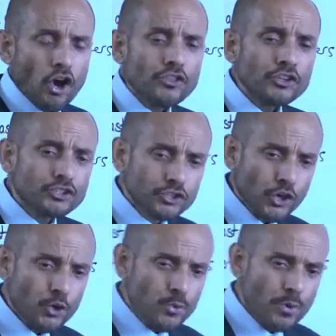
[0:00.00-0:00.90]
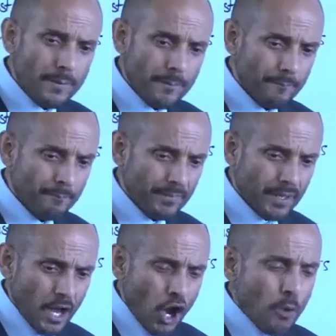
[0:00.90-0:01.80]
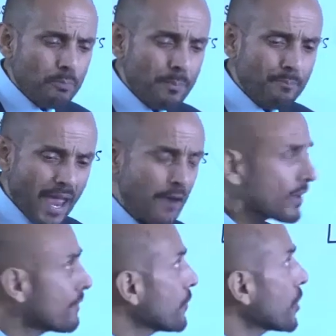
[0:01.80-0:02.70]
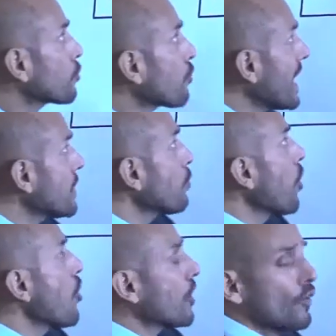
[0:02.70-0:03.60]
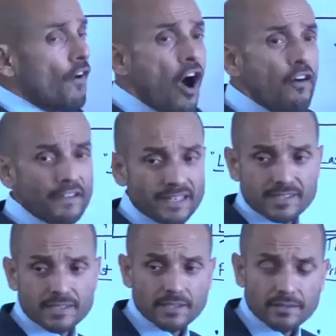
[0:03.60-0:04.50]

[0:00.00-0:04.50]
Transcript: the true preparing for the great work of harvest,